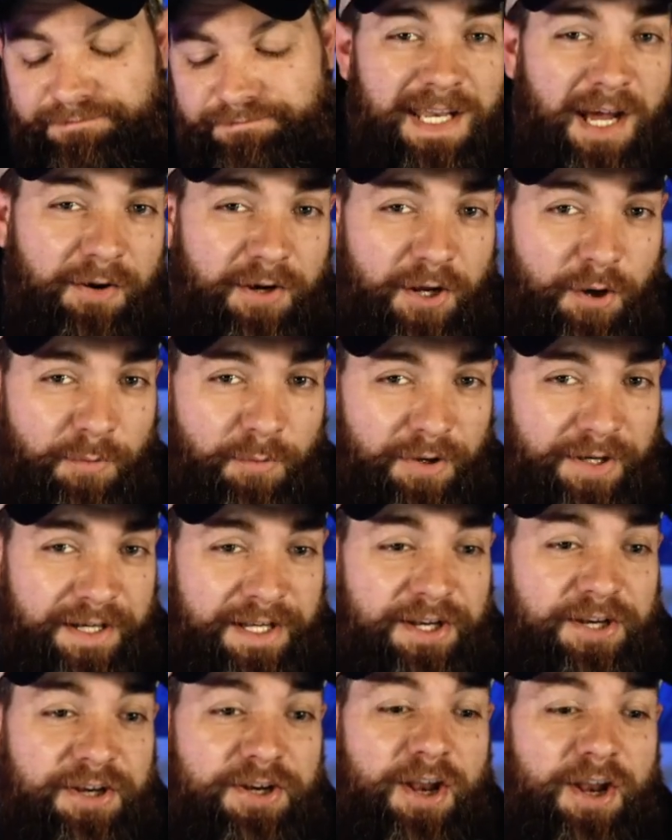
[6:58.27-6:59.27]
Now, I know we're
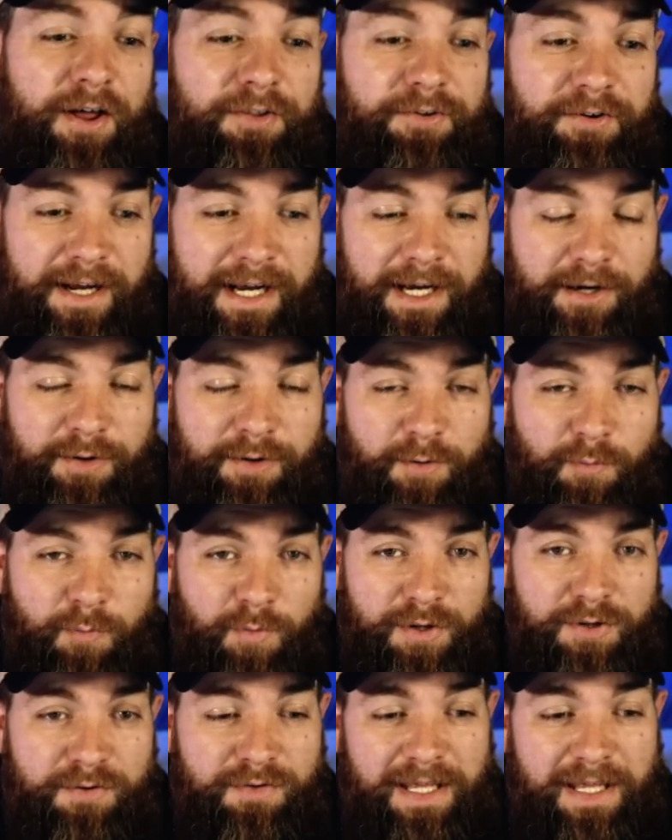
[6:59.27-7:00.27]
in another area
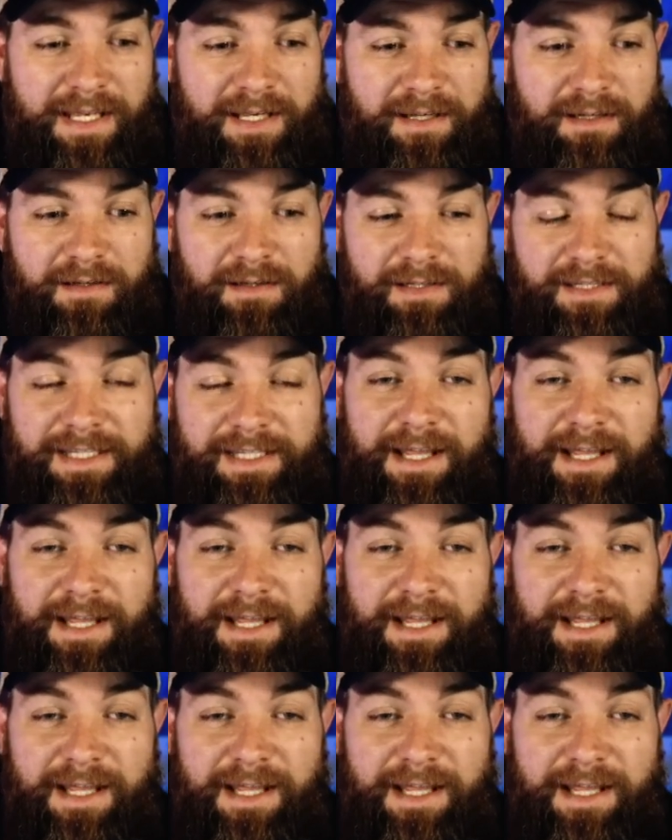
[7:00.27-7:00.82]
where you can